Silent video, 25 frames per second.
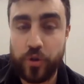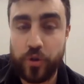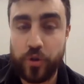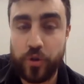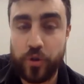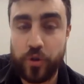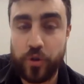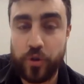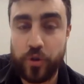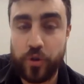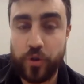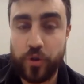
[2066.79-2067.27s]

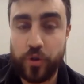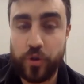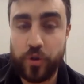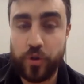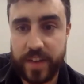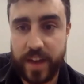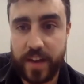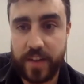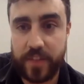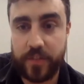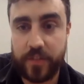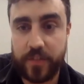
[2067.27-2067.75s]

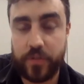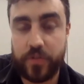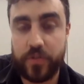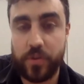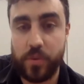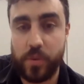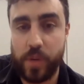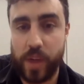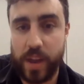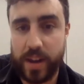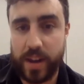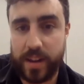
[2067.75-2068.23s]
allow
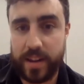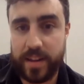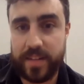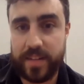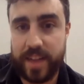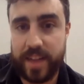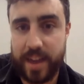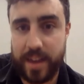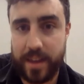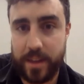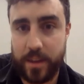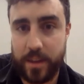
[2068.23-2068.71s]
petition starters
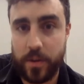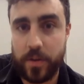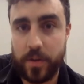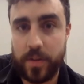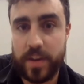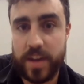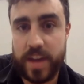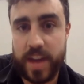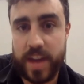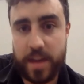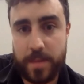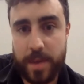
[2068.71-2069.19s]
to
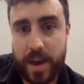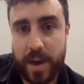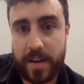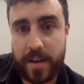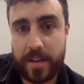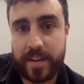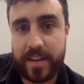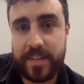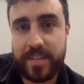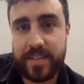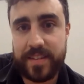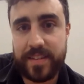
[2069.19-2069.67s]
directly
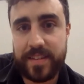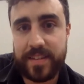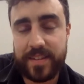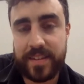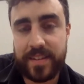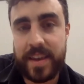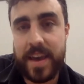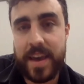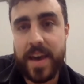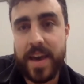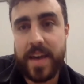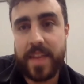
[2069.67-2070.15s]
download the email
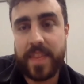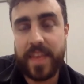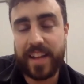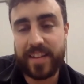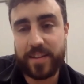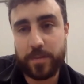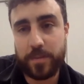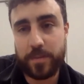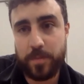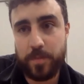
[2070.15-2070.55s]
lists.